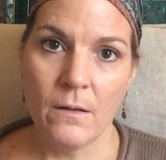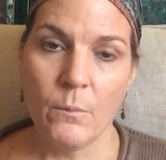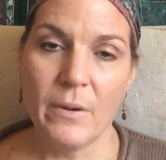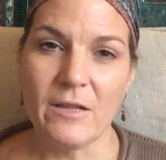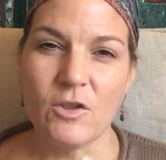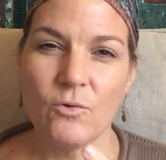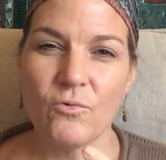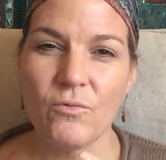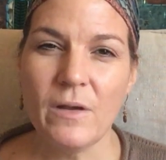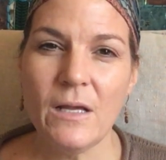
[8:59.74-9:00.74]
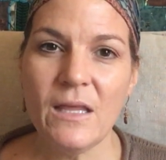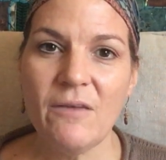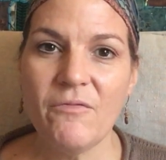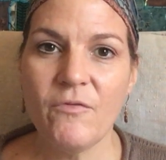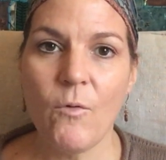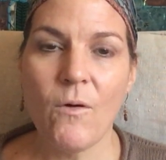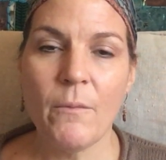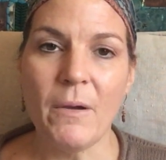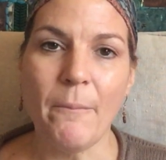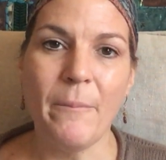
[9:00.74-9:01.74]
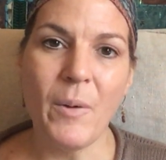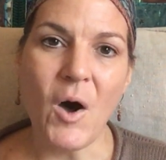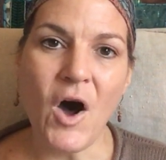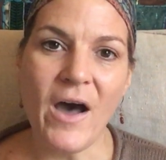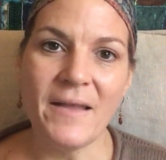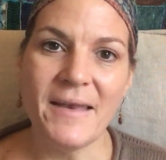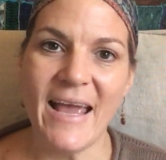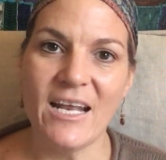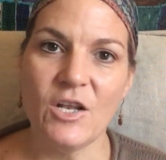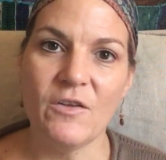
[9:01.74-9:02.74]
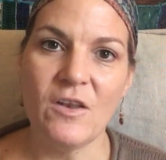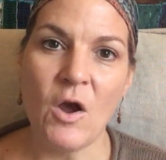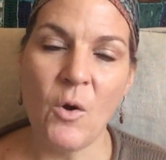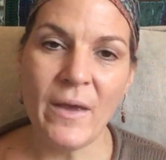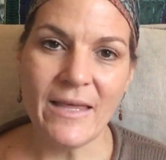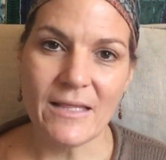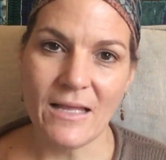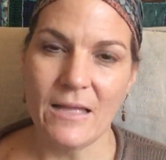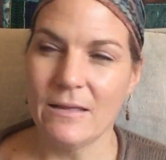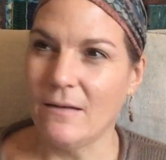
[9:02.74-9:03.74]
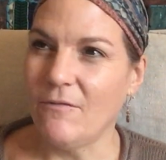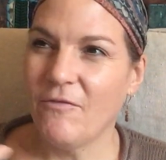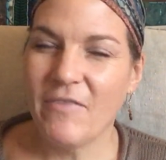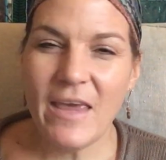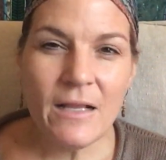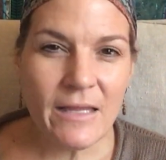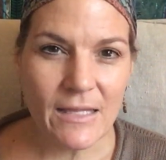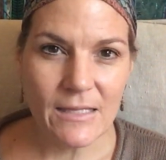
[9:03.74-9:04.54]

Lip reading: But to really form a bond and a knowing sense and a feeling